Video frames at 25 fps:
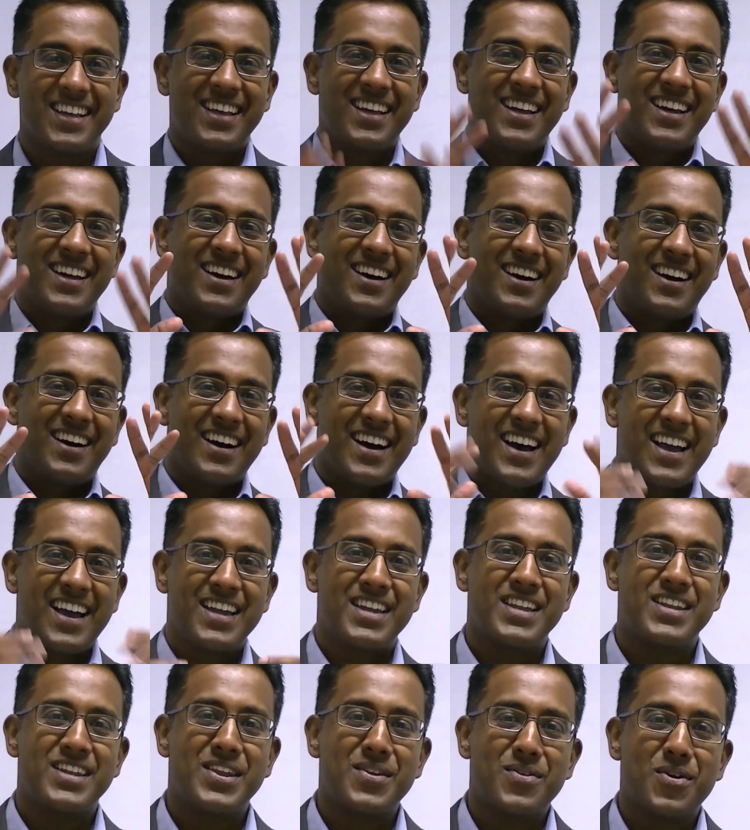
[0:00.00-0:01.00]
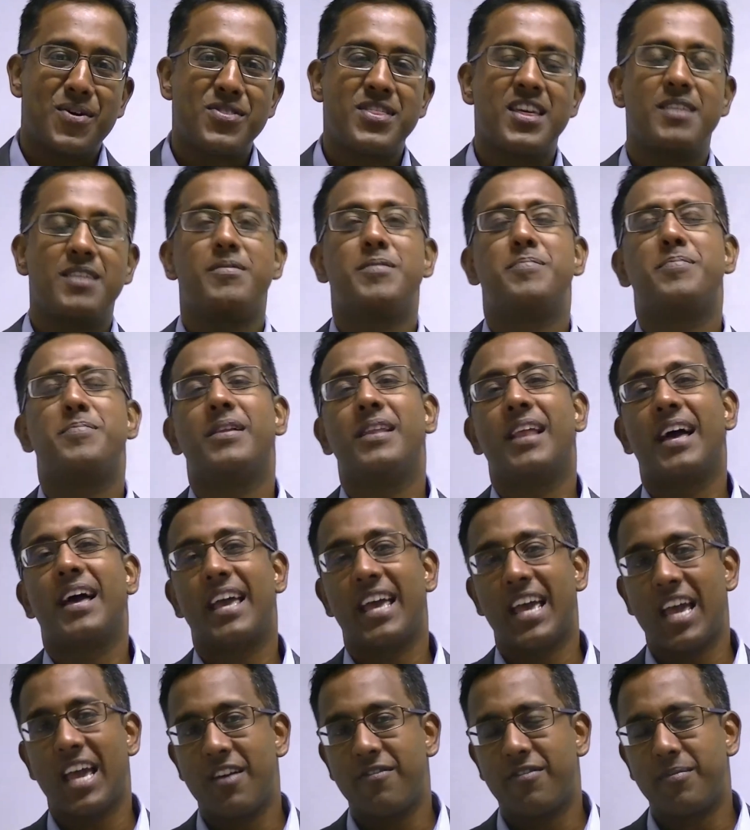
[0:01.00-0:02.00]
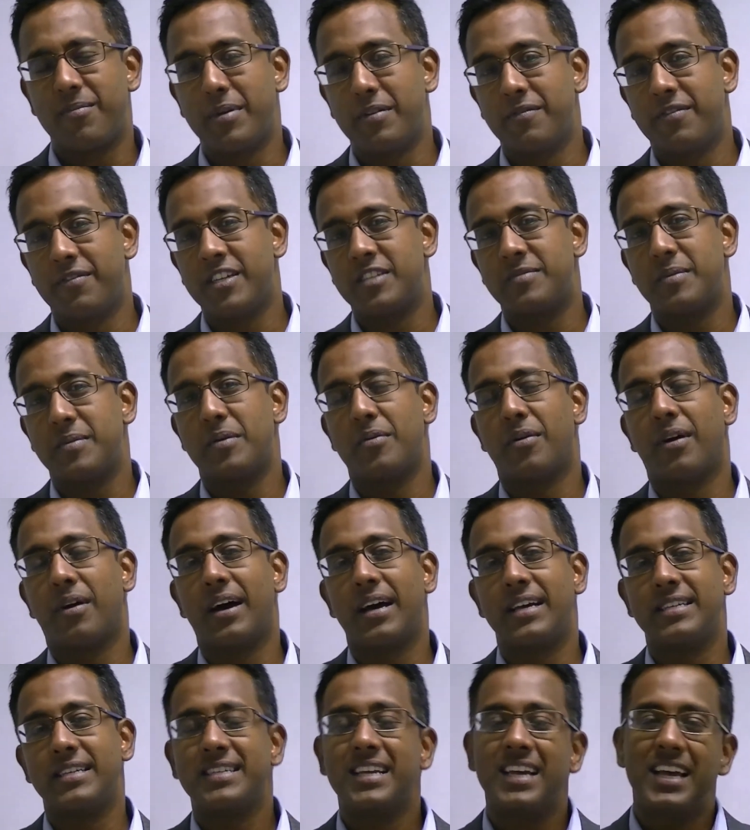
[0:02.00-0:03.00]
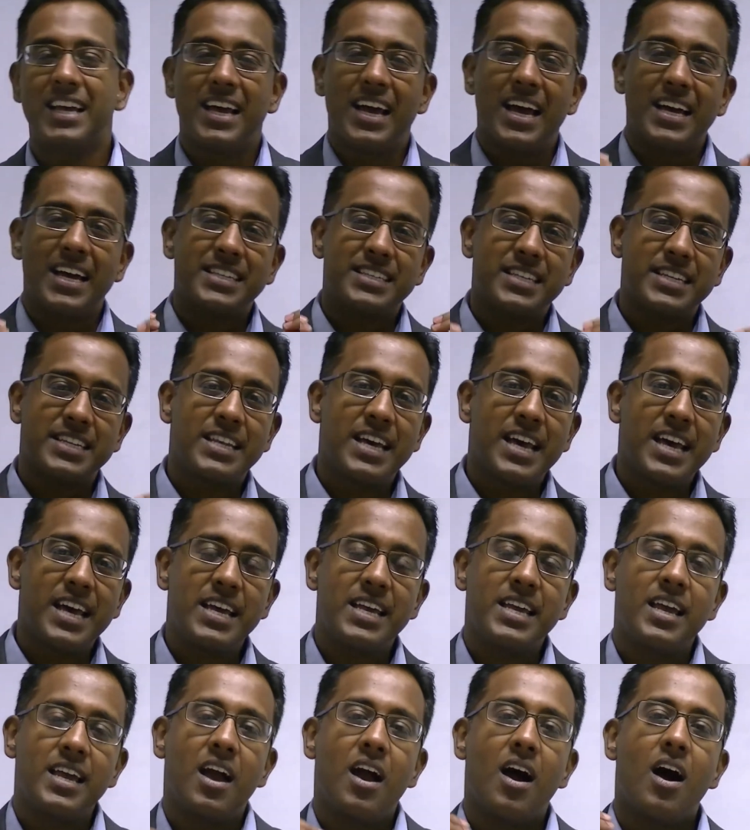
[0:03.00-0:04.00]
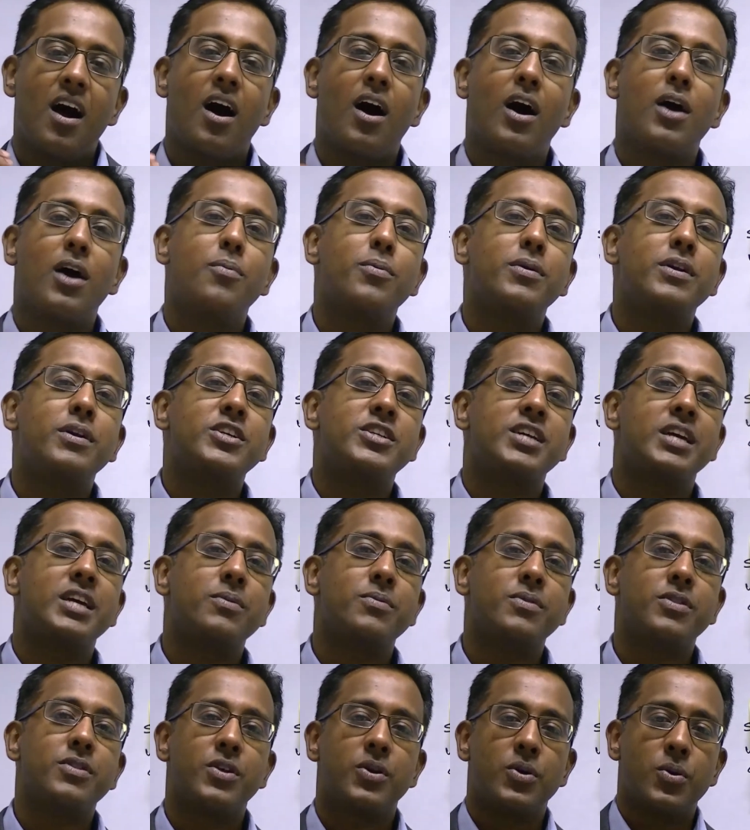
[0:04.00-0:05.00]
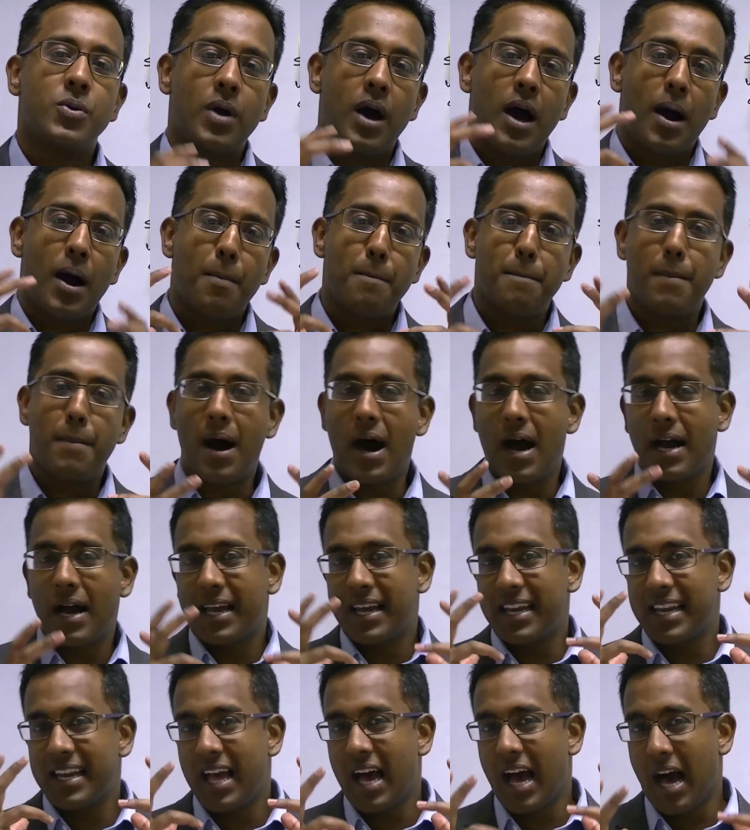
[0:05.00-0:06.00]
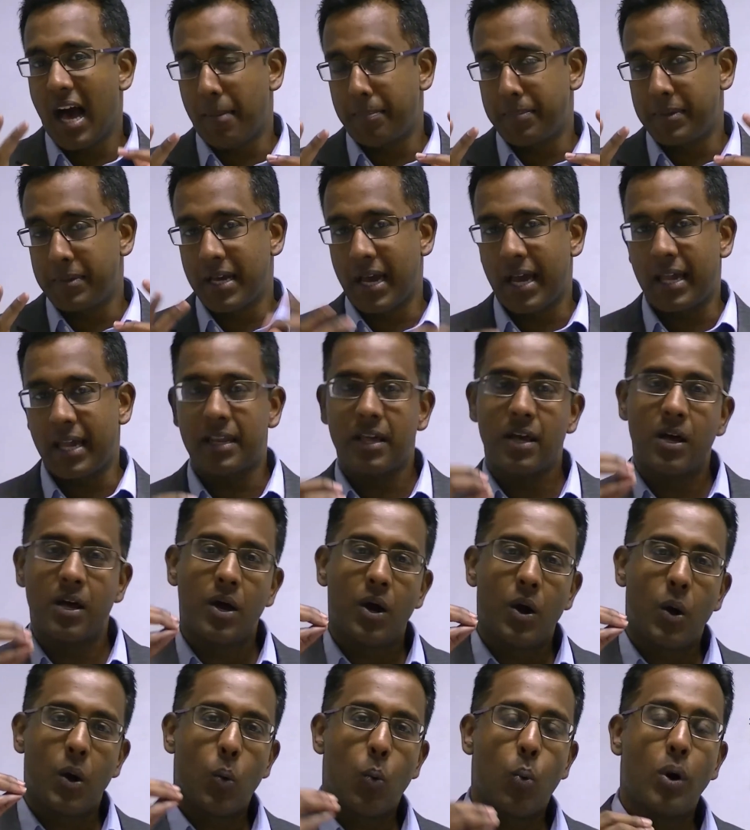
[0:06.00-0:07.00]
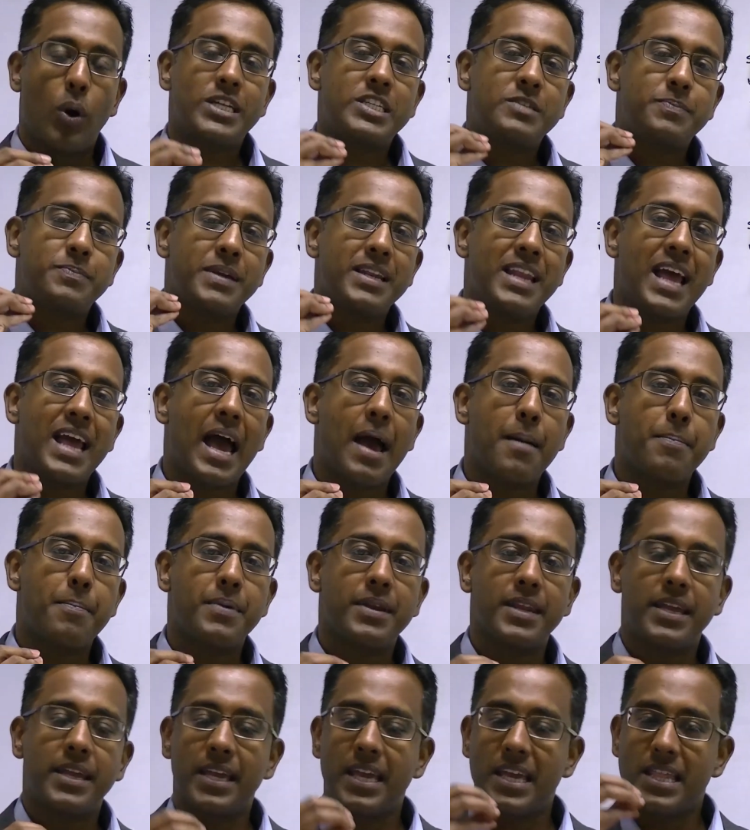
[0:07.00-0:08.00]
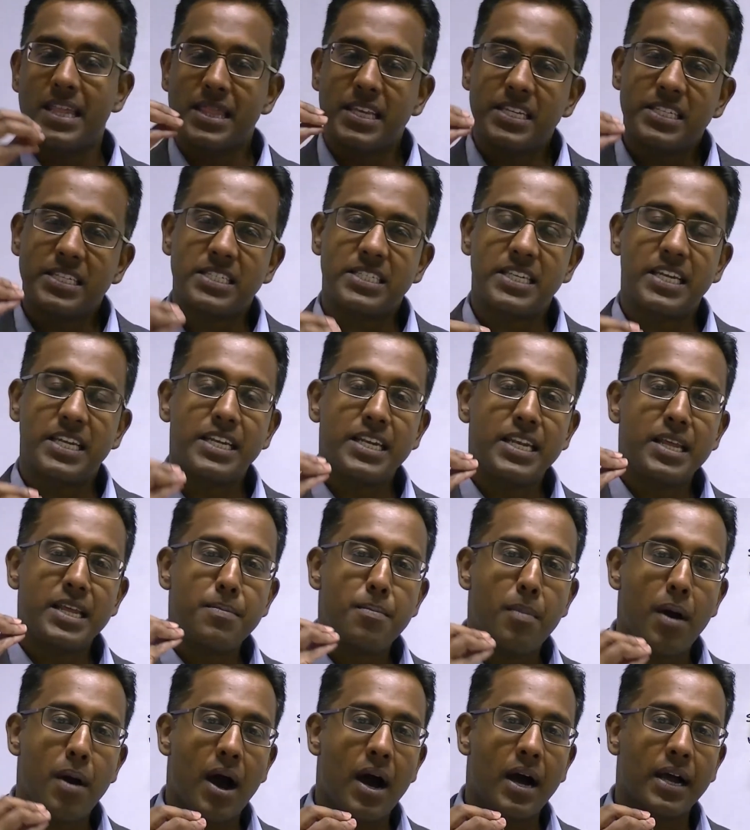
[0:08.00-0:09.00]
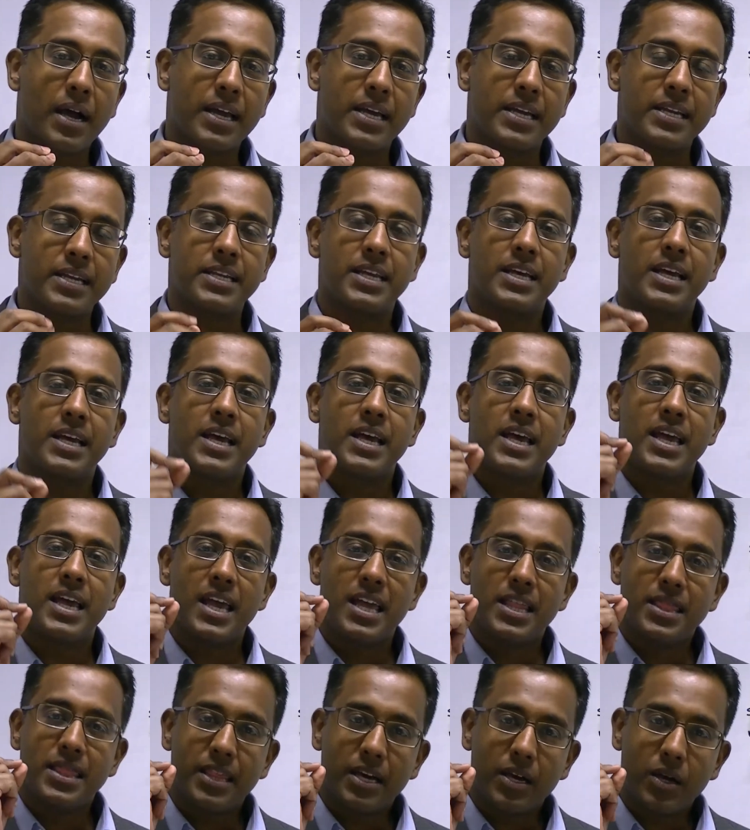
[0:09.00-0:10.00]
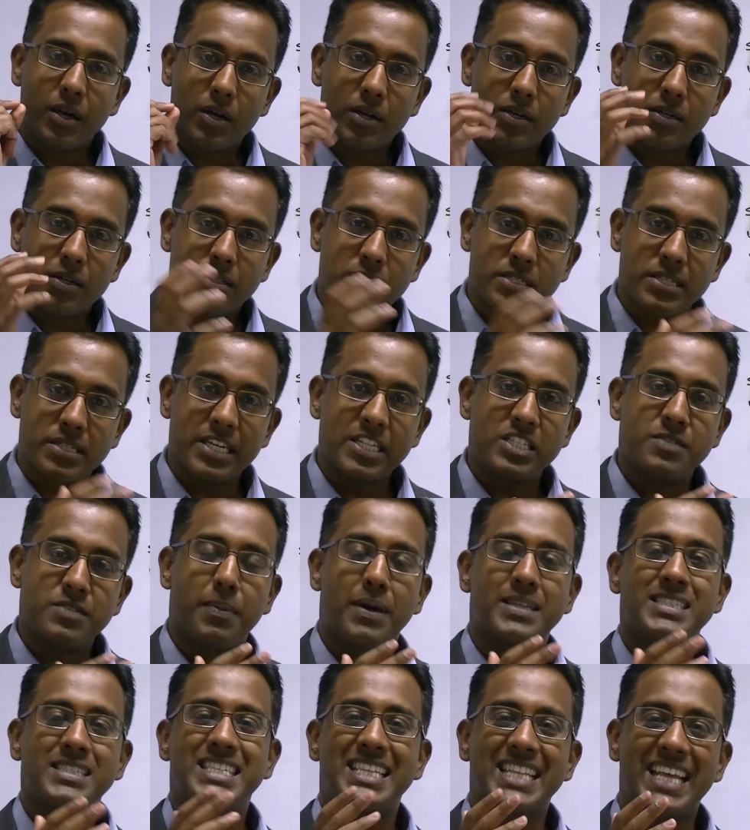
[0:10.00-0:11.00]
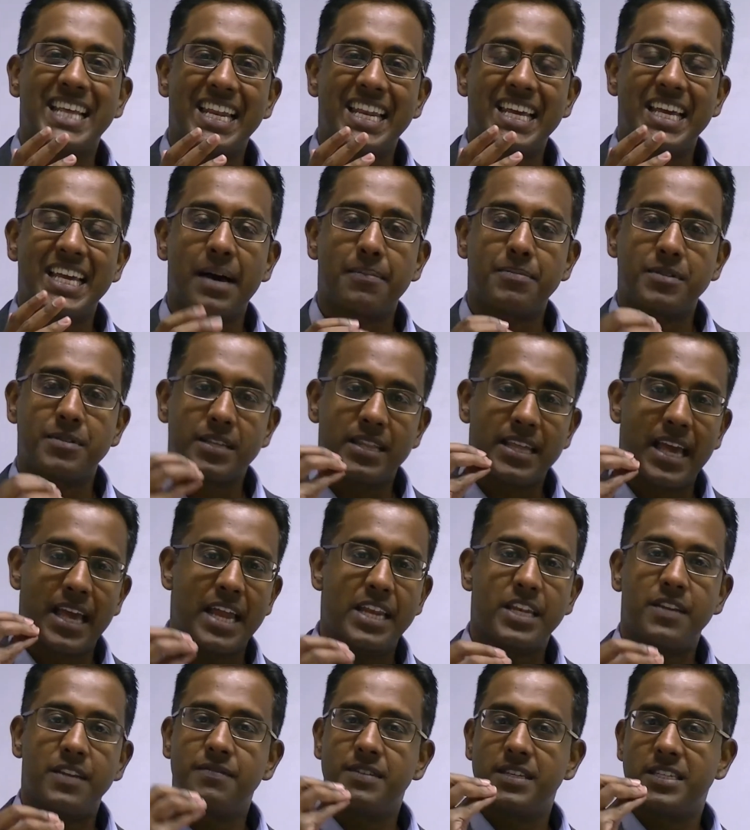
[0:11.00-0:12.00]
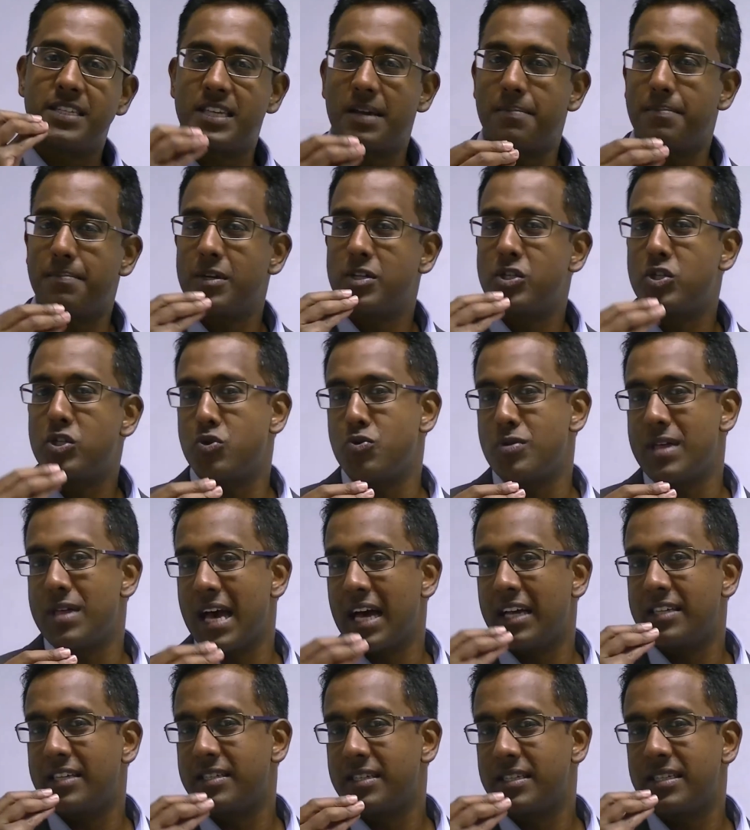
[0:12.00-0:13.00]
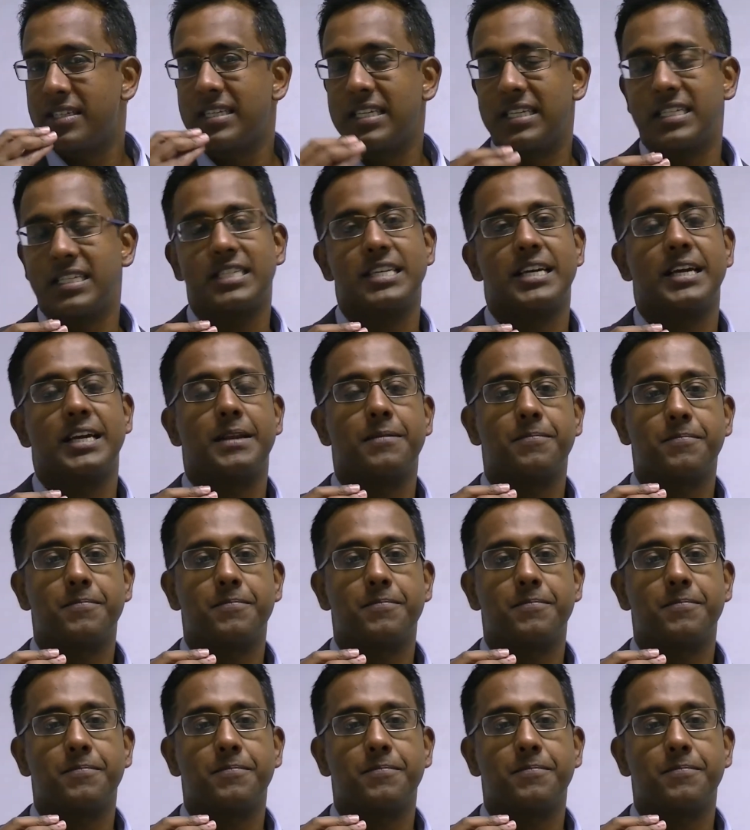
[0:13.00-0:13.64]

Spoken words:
Hi, Niro Pillay here from Investment Rise, and today I want to share with you a market update. What's been happening in the Sydney market in the 6 months leading up to the end of December 2016.